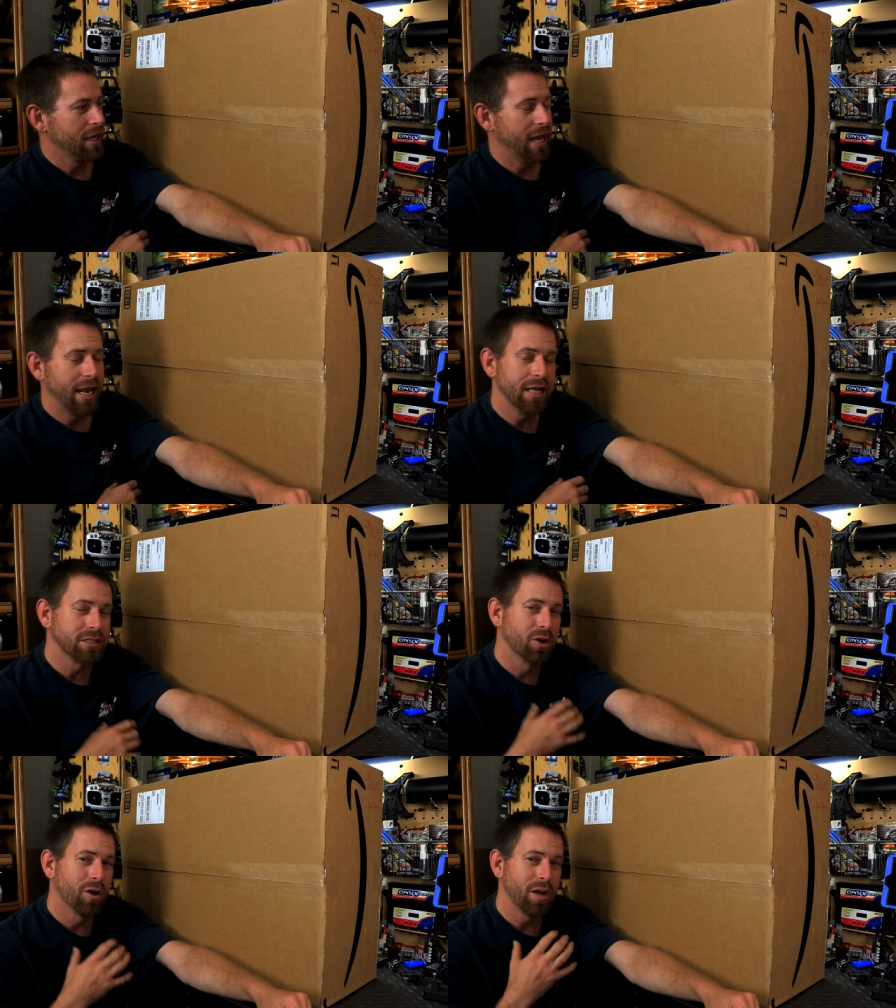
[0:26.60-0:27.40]
It is
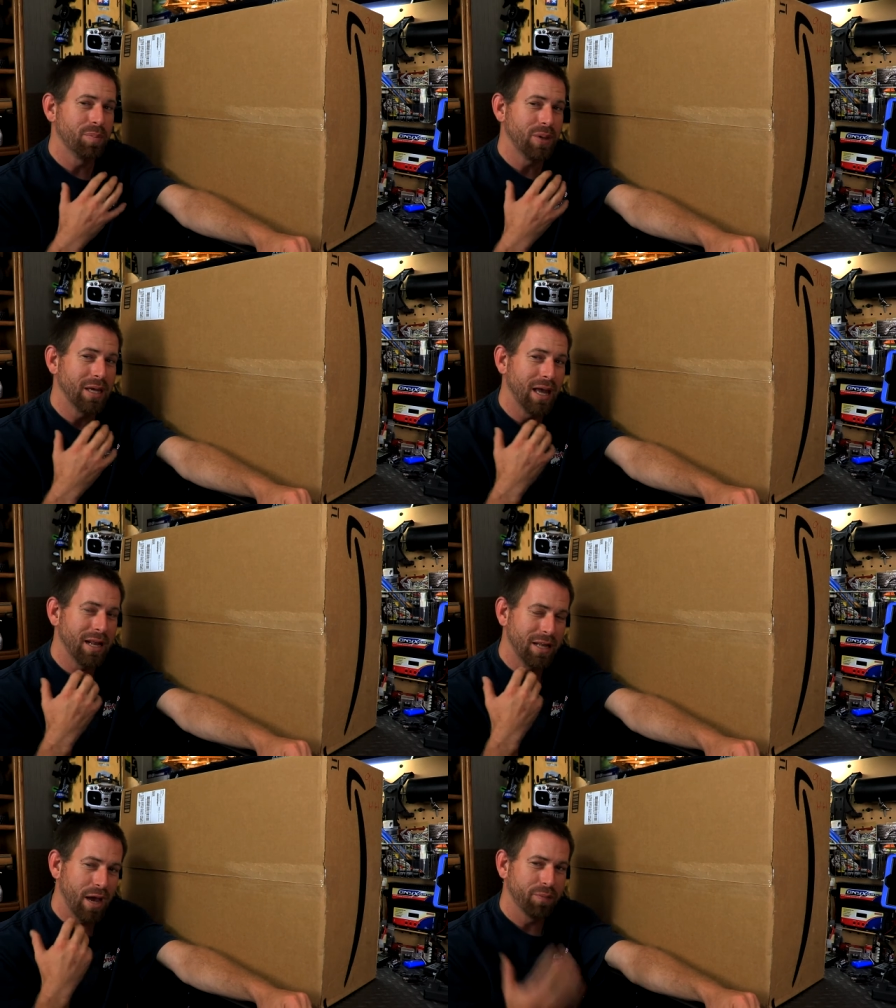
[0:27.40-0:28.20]
going to be
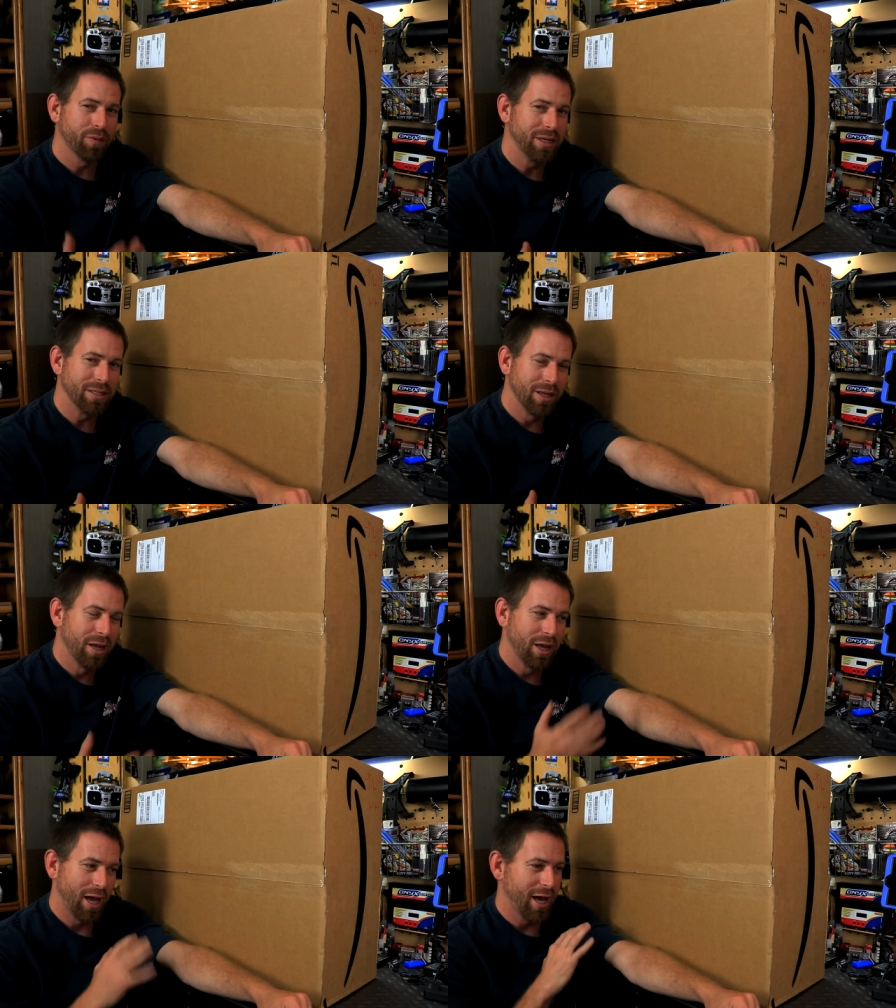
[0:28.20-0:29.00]
definitely
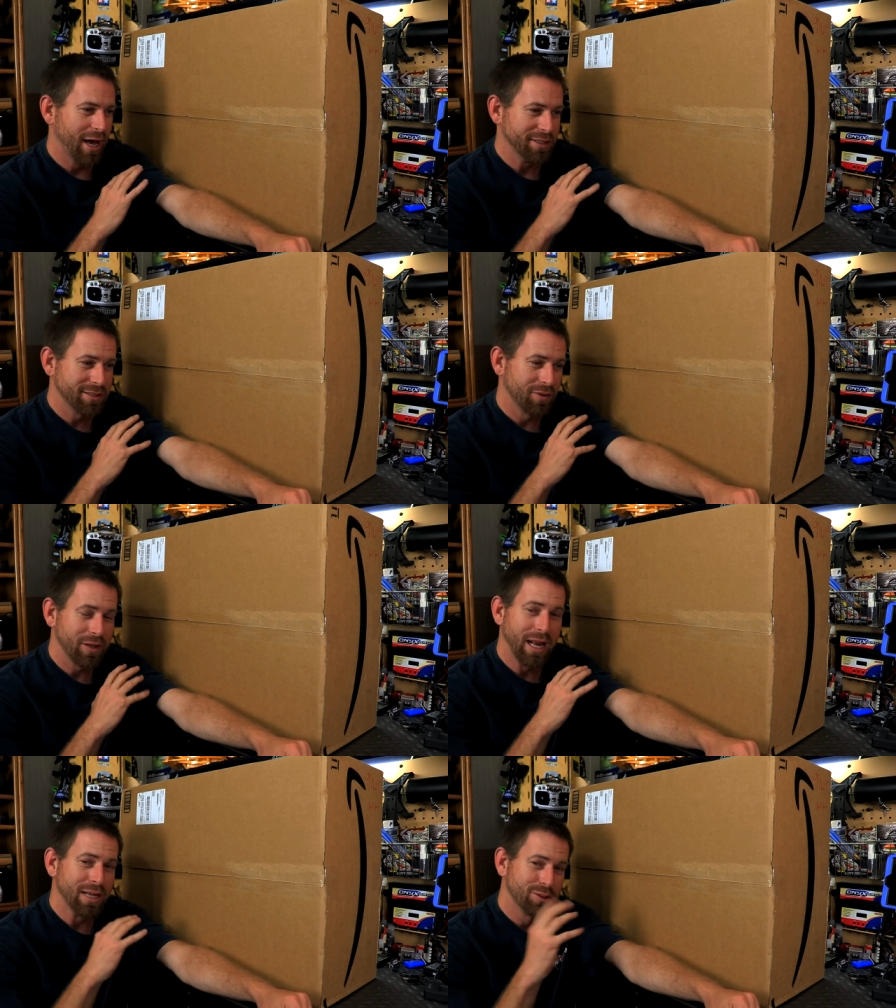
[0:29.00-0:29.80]
uh,
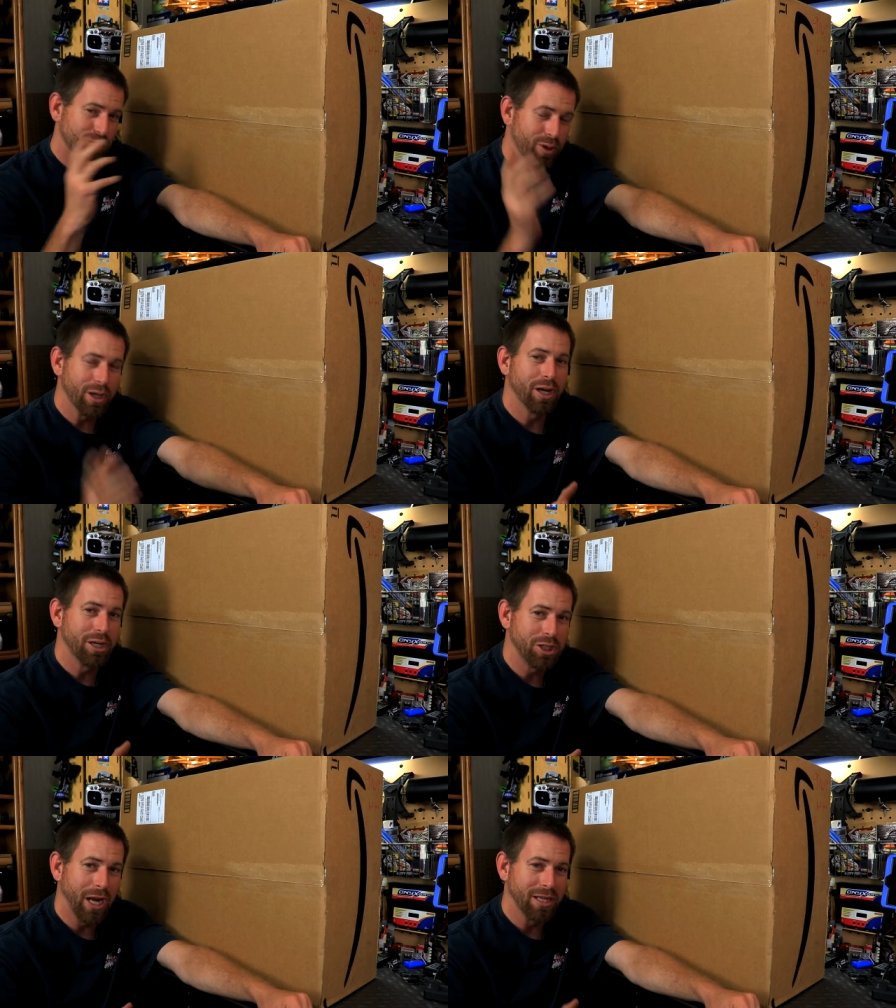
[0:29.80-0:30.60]
something that's really going to
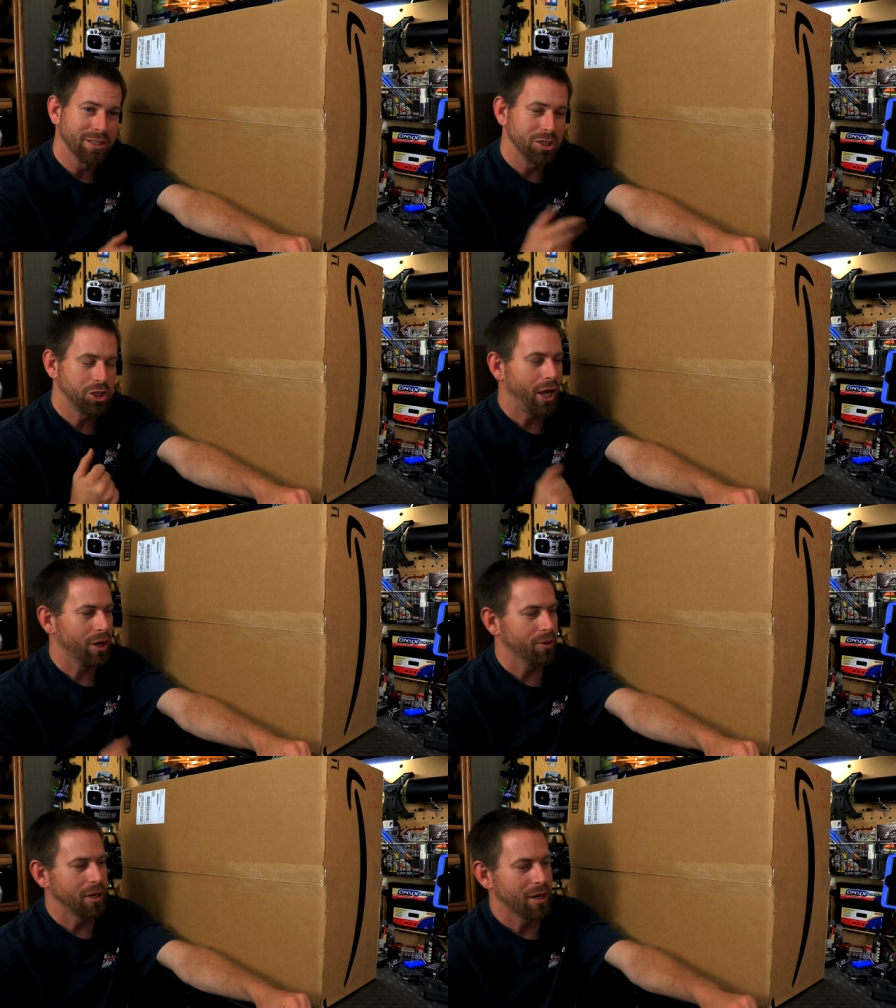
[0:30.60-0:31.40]
change the
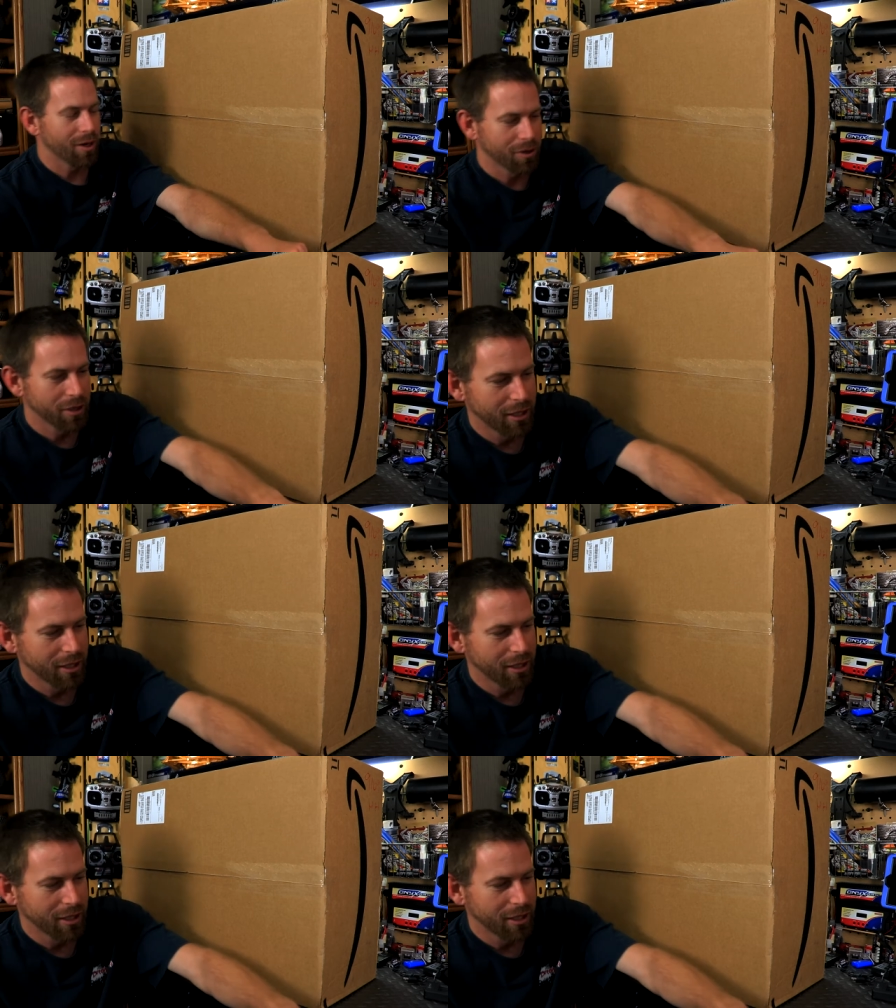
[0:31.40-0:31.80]
channel here.